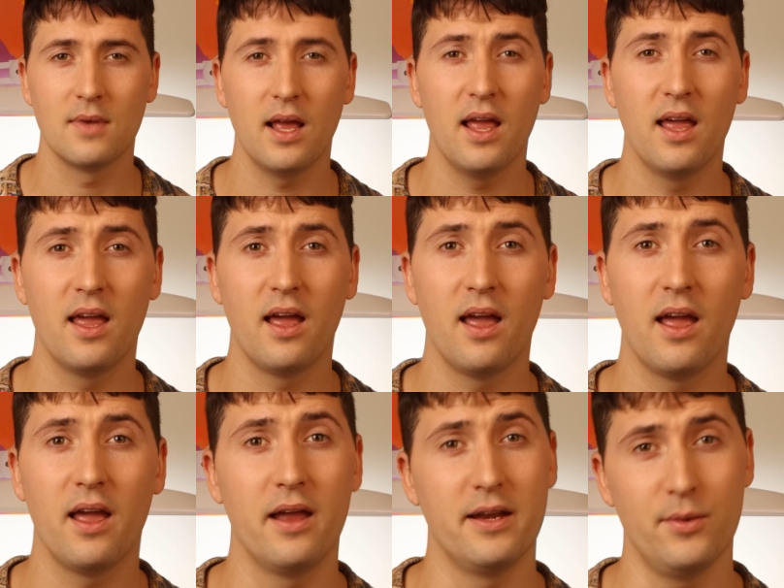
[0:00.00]

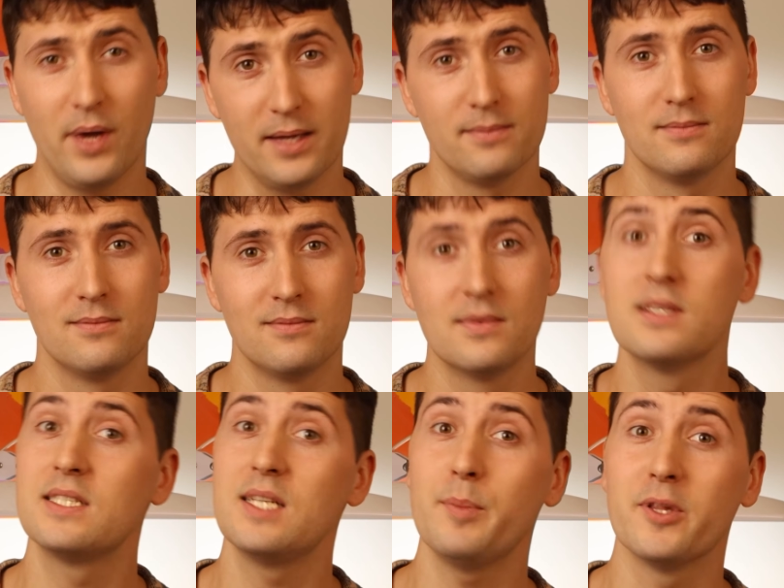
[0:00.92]
Anyway,
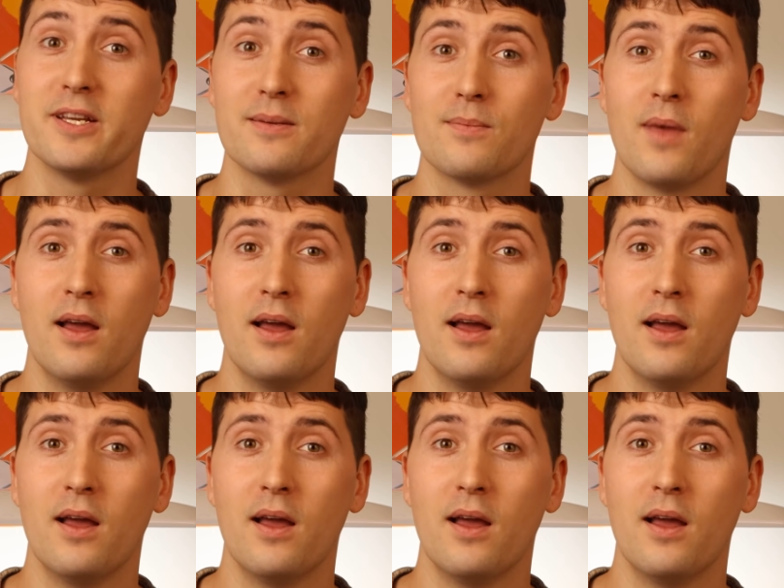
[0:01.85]
stippling.